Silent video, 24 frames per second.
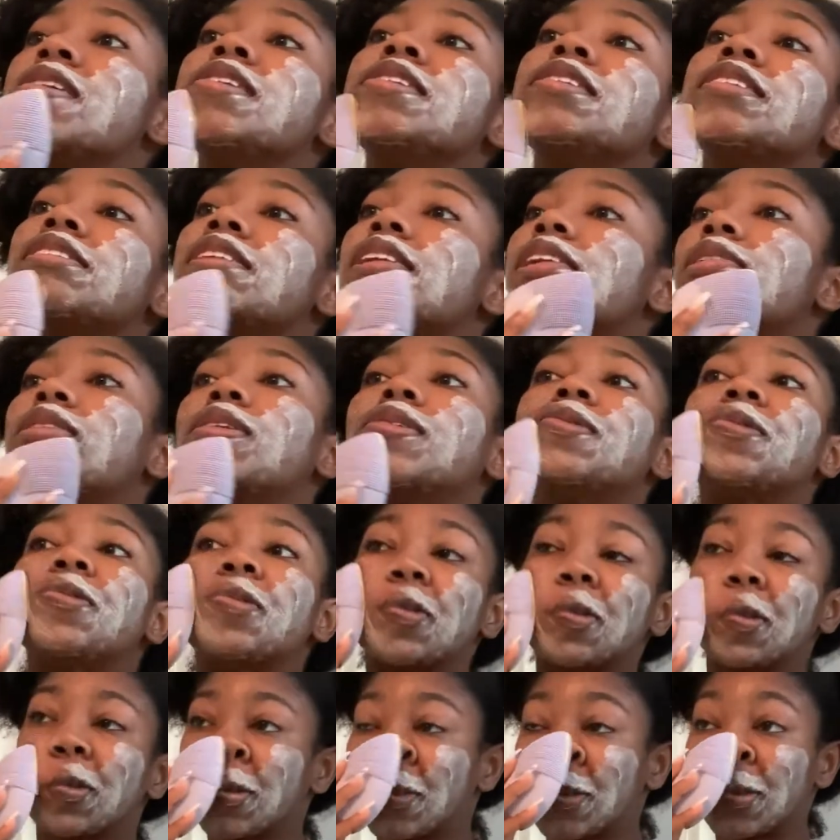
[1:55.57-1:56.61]
so
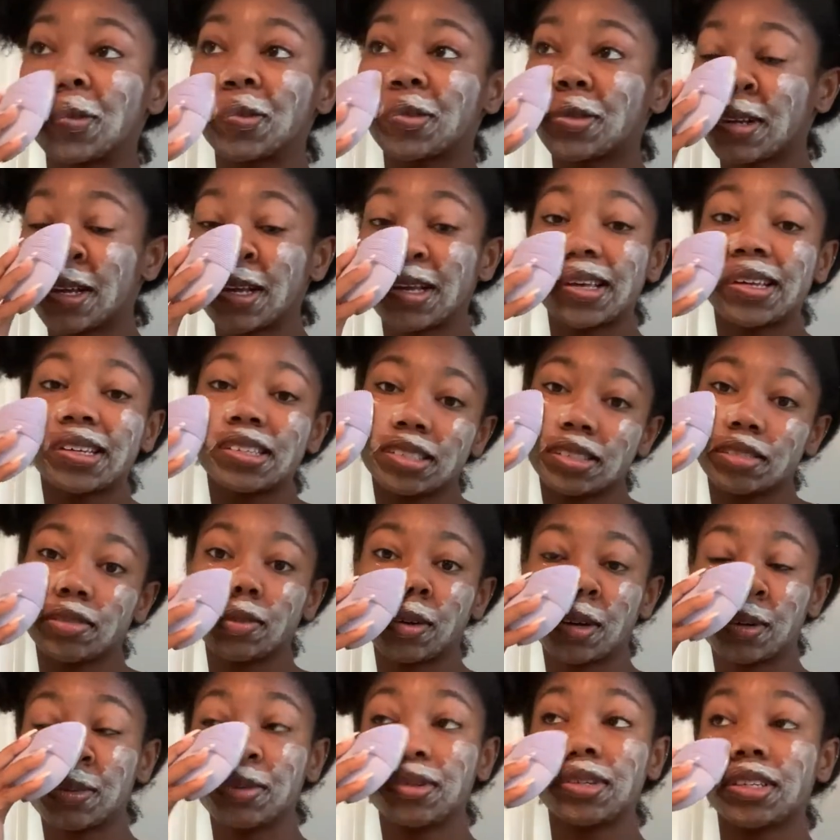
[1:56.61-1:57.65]
it is
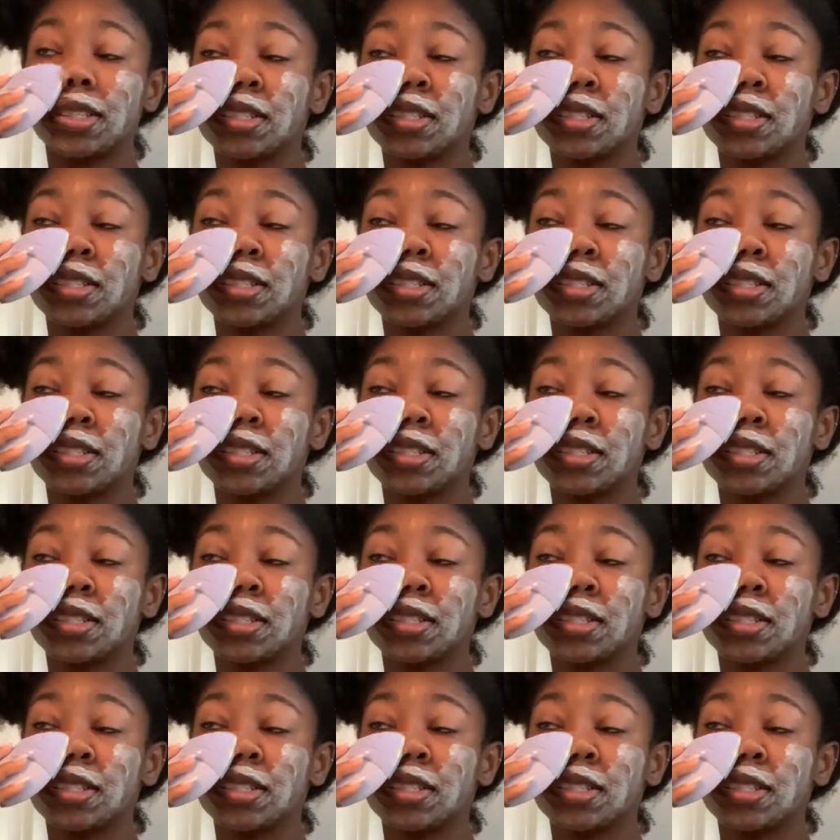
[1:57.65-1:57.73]
foaming,